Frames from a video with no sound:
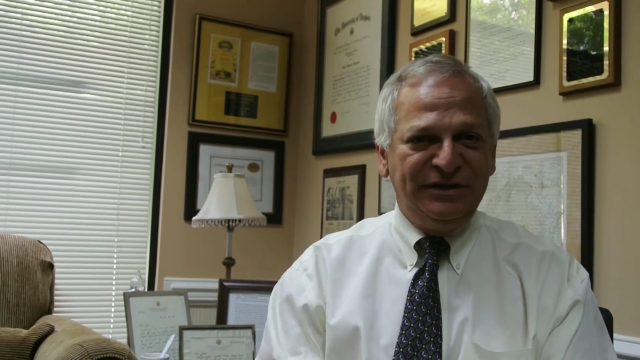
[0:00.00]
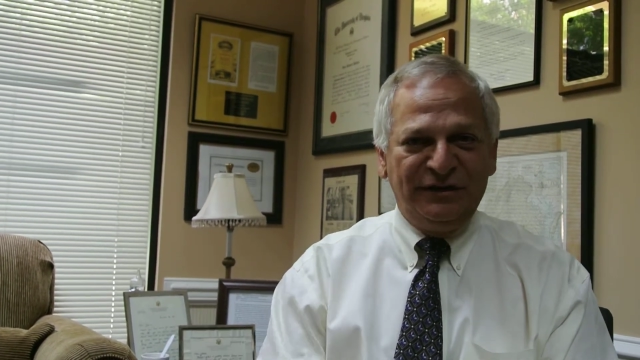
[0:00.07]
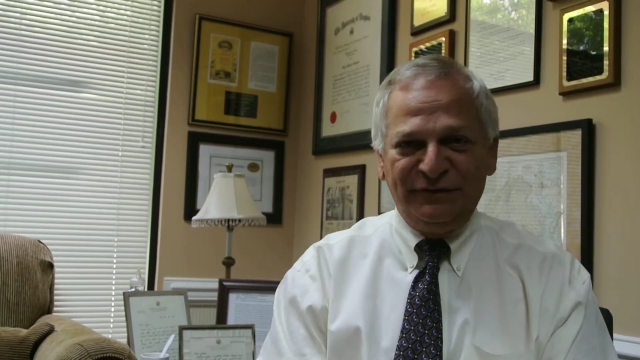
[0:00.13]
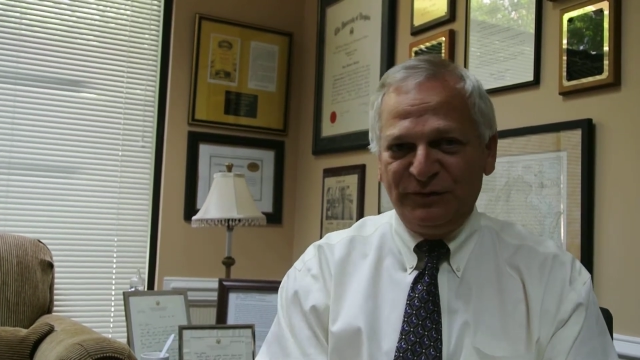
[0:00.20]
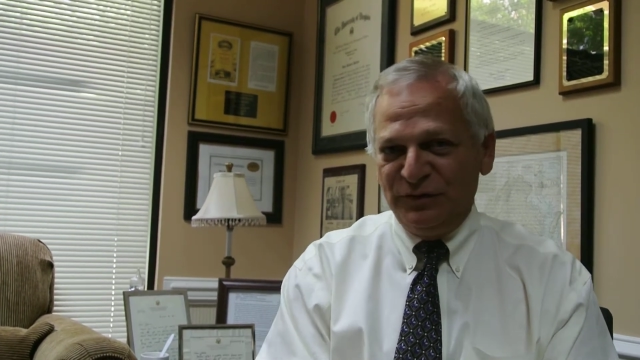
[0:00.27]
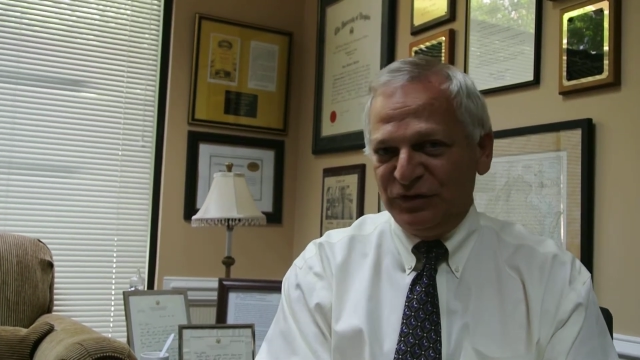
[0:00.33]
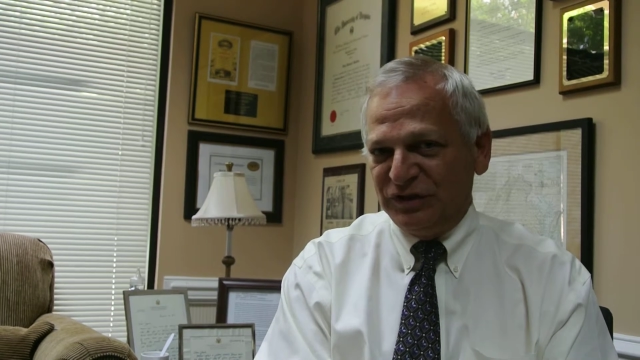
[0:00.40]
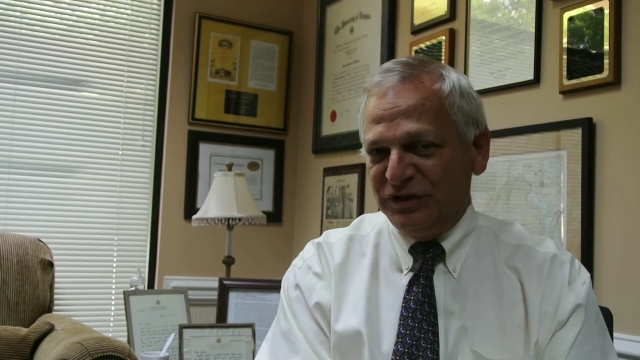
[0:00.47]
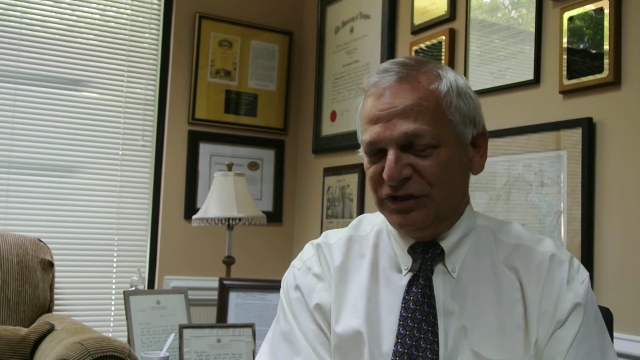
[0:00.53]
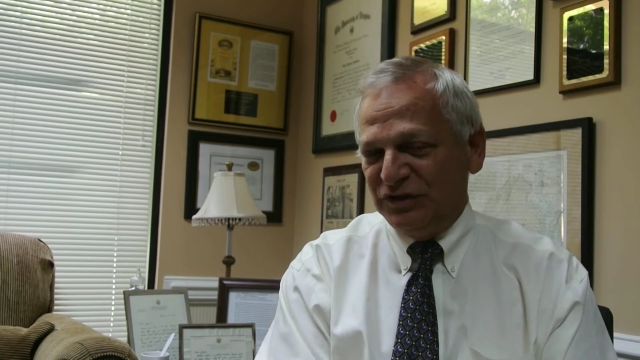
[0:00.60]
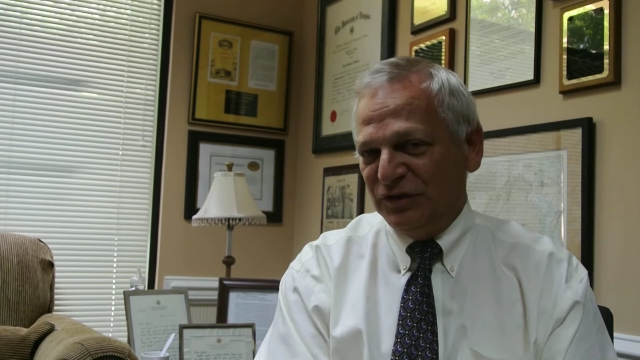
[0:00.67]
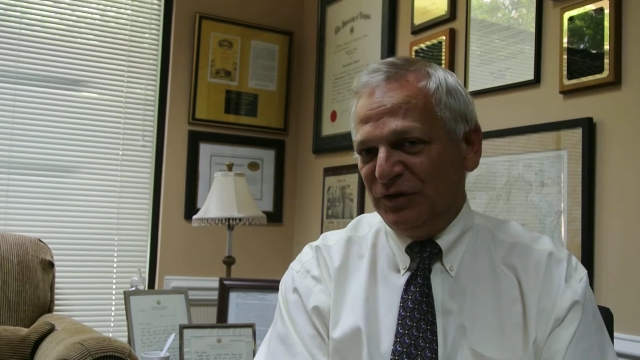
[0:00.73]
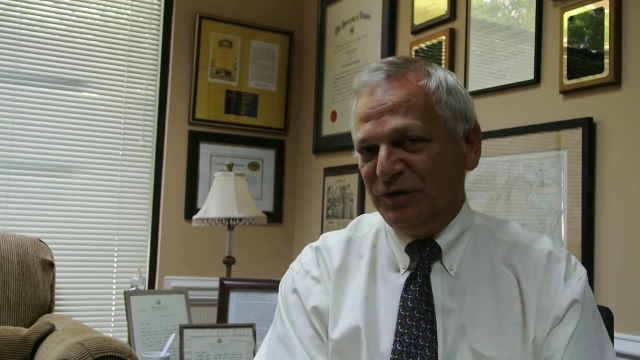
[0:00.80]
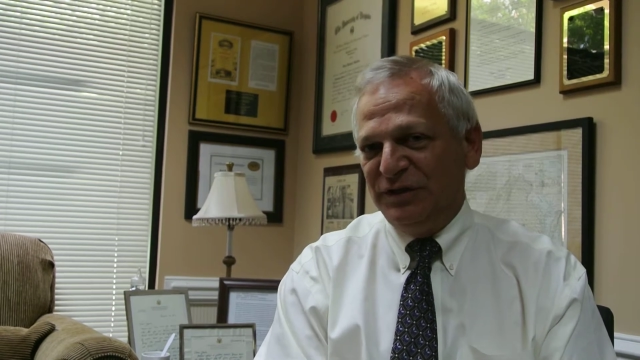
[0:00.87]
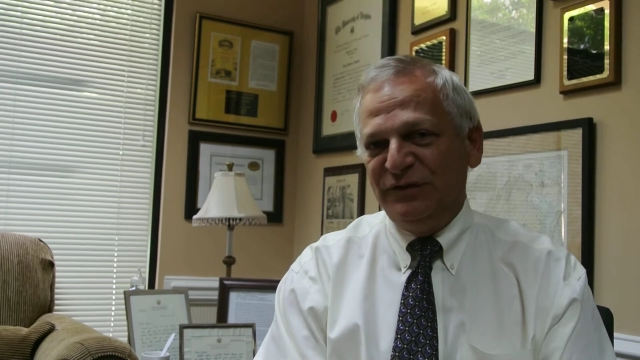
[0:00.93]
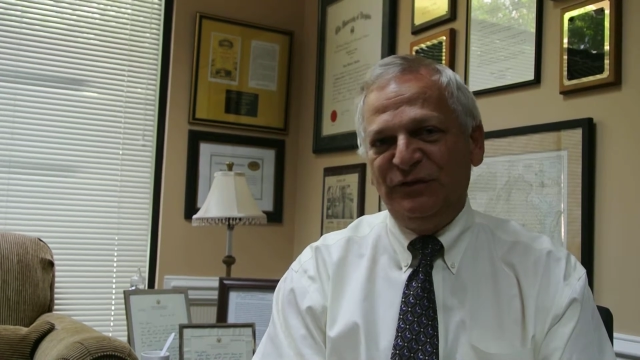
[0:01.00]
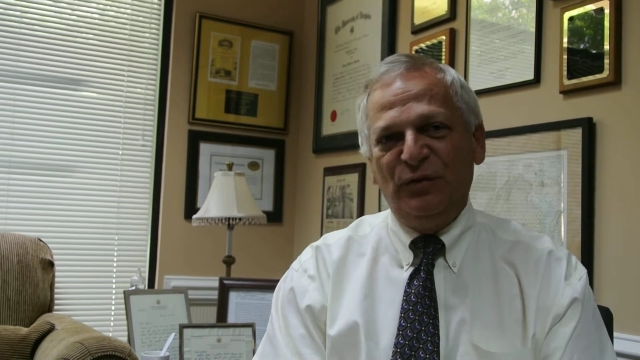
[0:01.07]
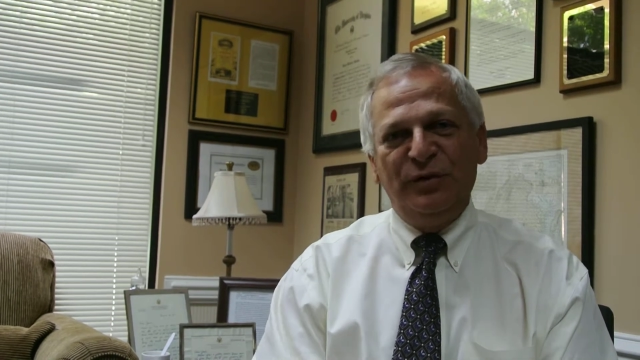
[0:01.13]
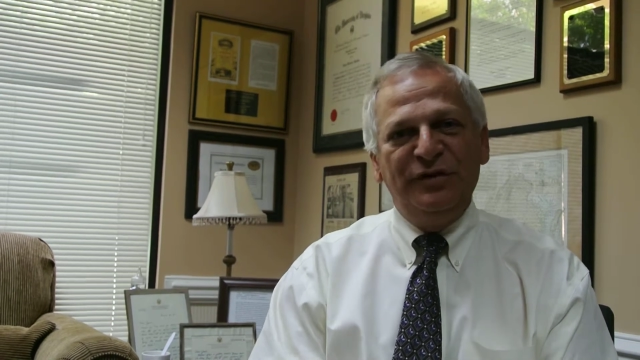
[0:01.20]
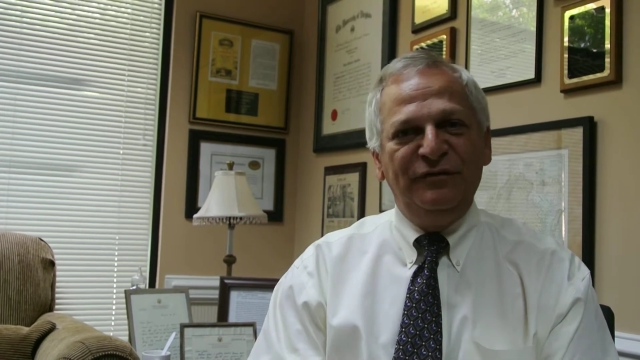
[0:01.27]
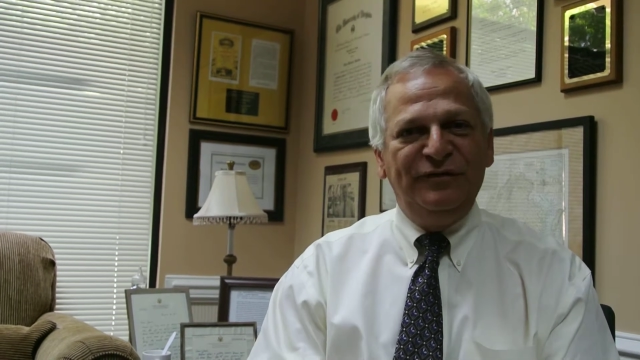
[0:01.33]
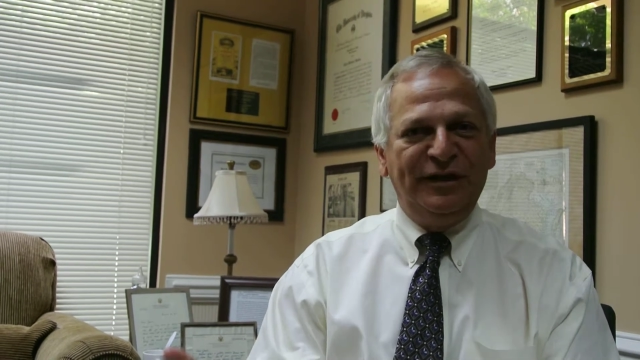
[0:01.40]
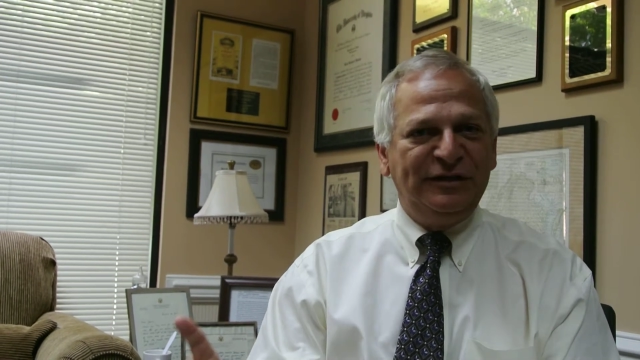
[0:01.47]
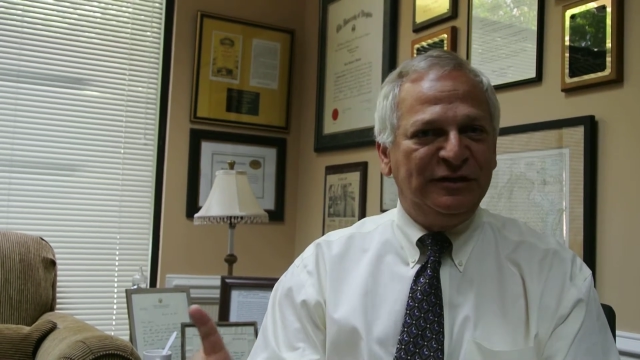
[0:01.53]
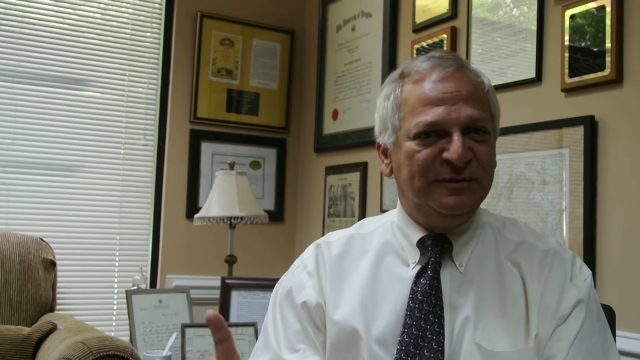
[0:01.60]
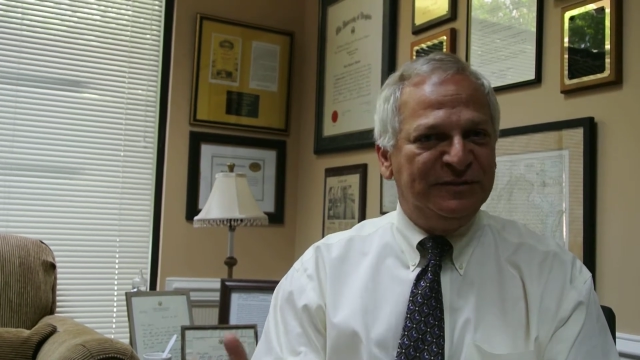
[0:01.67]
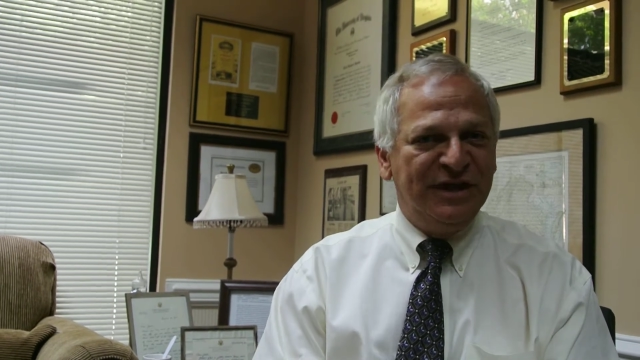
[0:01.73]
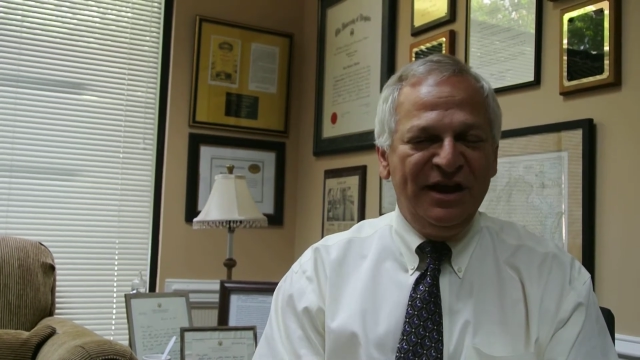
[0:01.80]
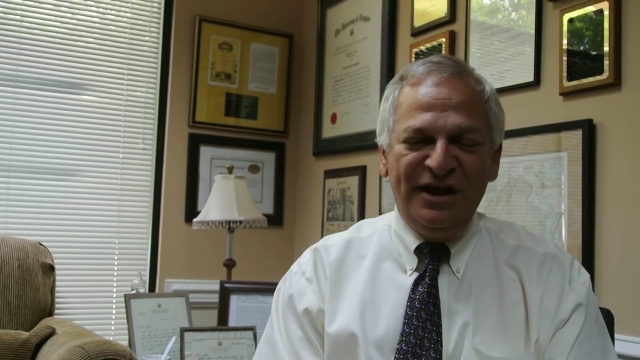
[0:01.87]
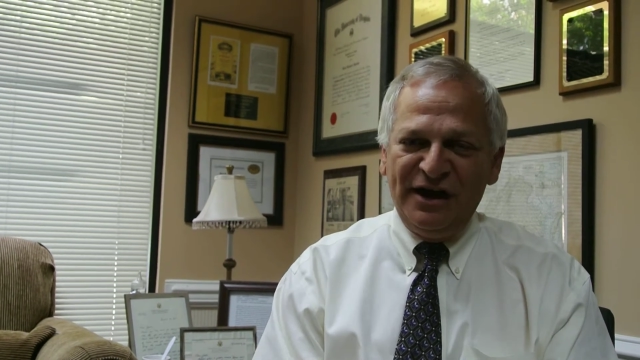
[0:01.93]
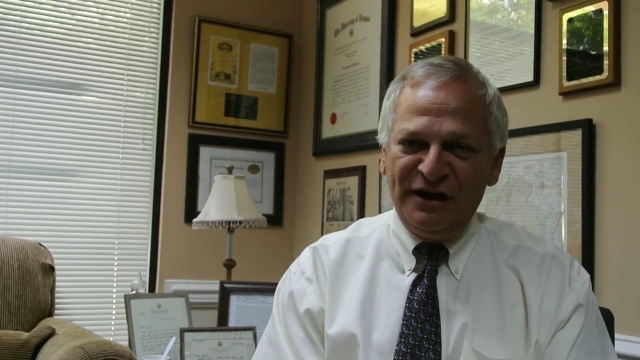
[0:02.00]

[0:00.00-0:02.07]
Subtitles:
our first concern is for the victims,